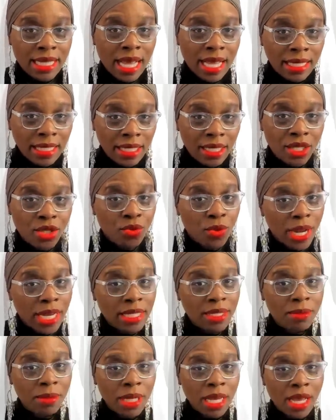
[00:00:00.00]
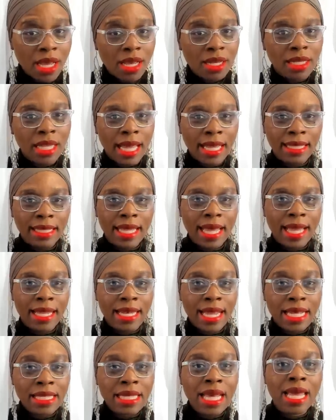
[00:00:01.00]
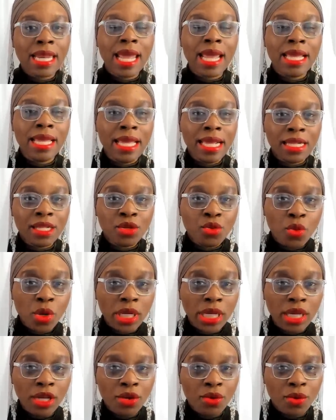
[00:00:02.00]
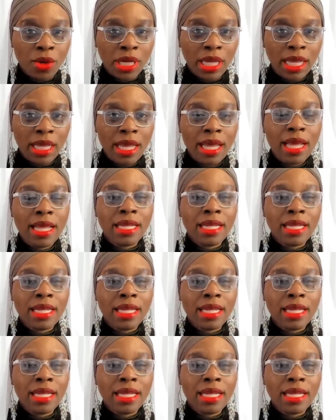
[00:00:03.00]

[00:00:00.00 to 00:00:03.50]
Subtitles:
hyenas raise them young like that. That's how they get 20 doing it.